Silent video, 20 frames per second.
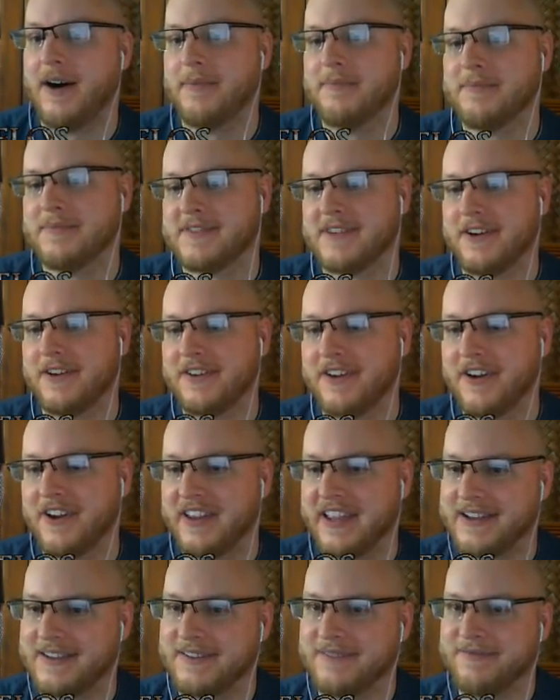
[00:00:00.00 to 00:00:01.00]
So
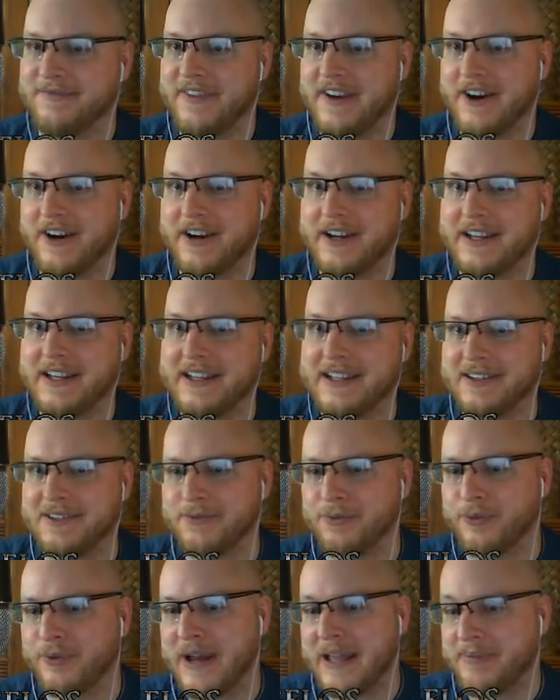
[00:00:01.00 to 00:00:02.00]
like very
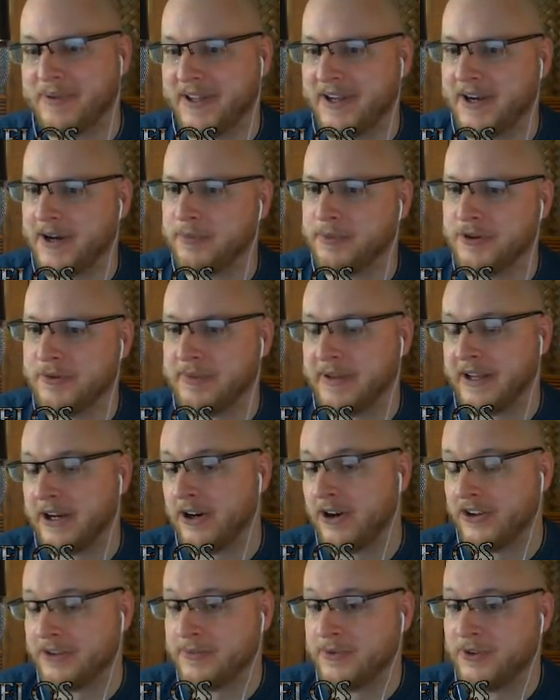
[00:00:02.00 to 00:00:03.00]
red player, blue player,
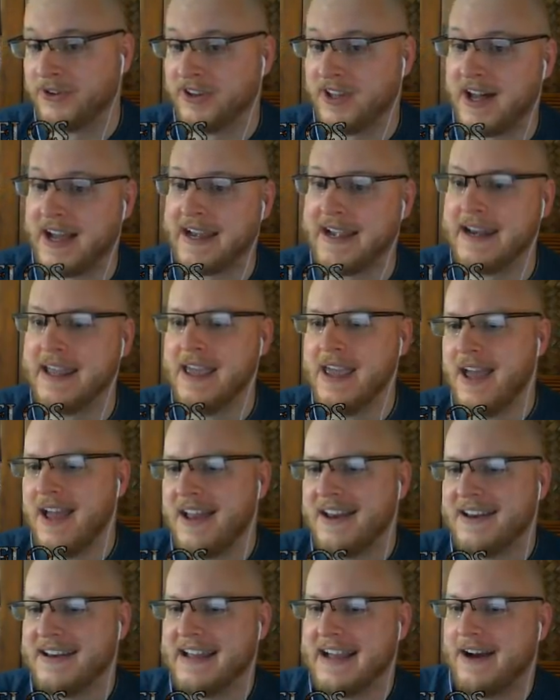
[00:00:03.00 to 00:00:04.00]
Ultima Online.
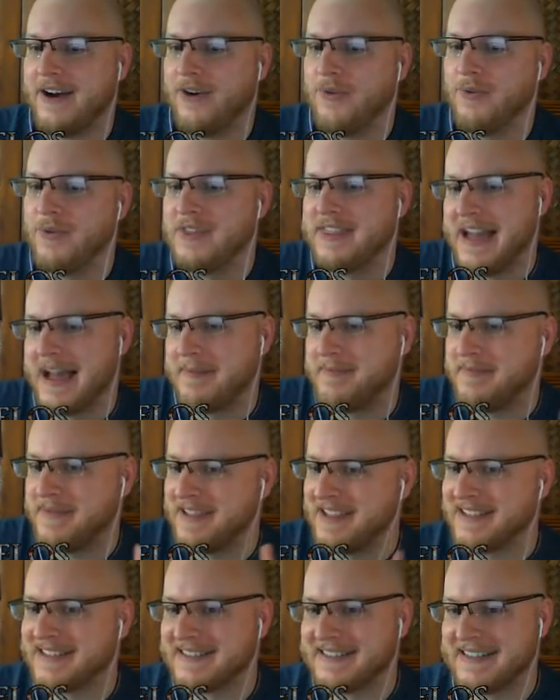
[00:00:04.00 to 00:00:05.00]
Now, with that
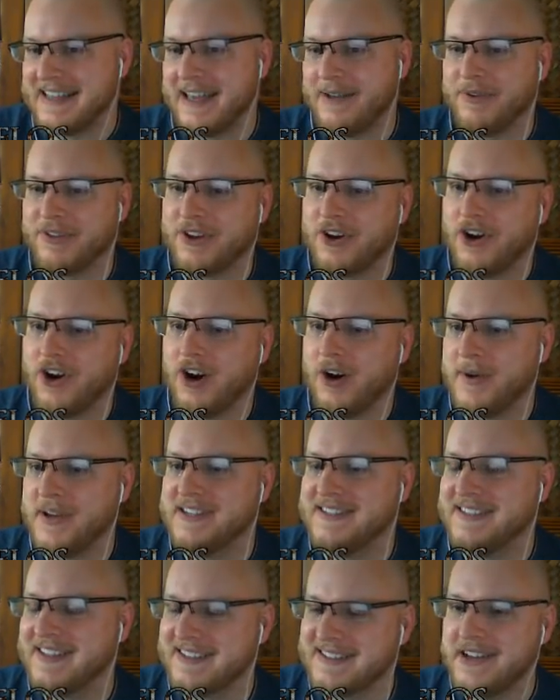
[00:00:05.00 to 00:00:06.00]
being said, with karma,
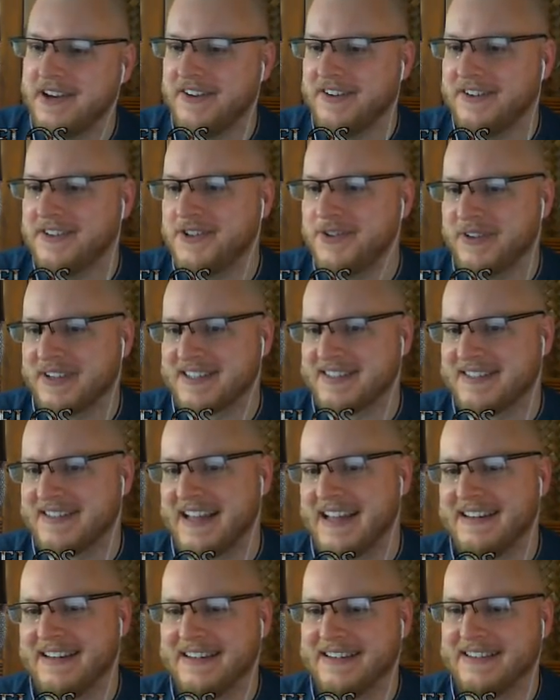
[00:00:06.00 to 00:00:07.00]
is this going to
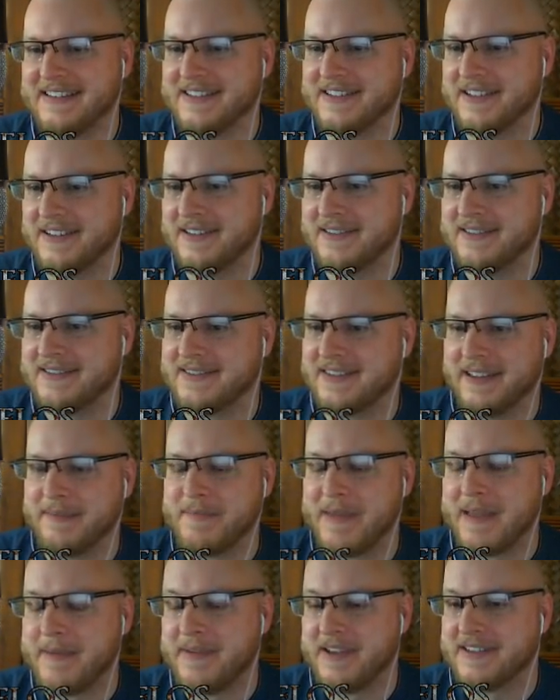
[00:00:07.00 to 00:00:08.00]
extend into like
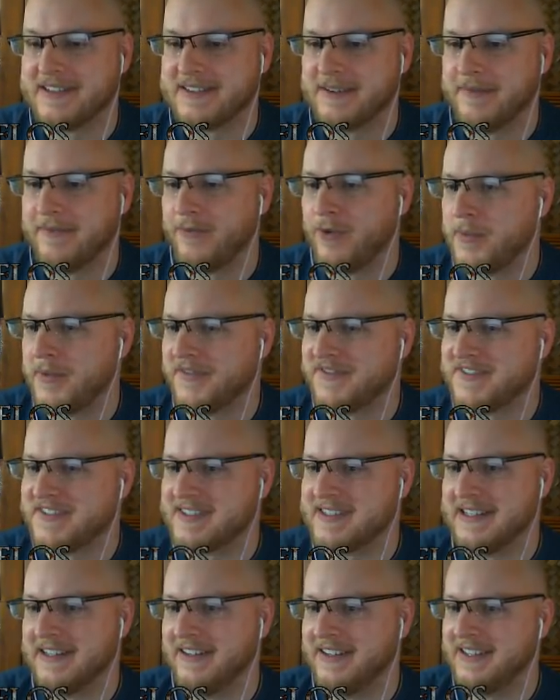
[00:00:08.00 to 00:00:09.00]
maybe some form of
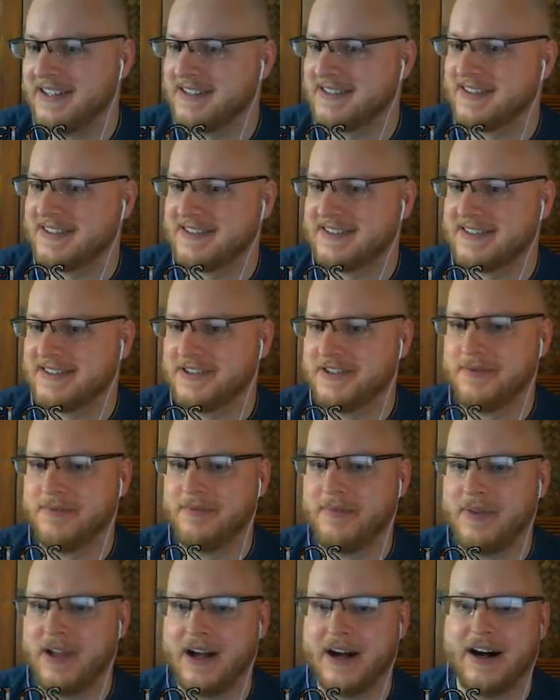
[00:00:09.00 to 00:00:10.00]
stealing system,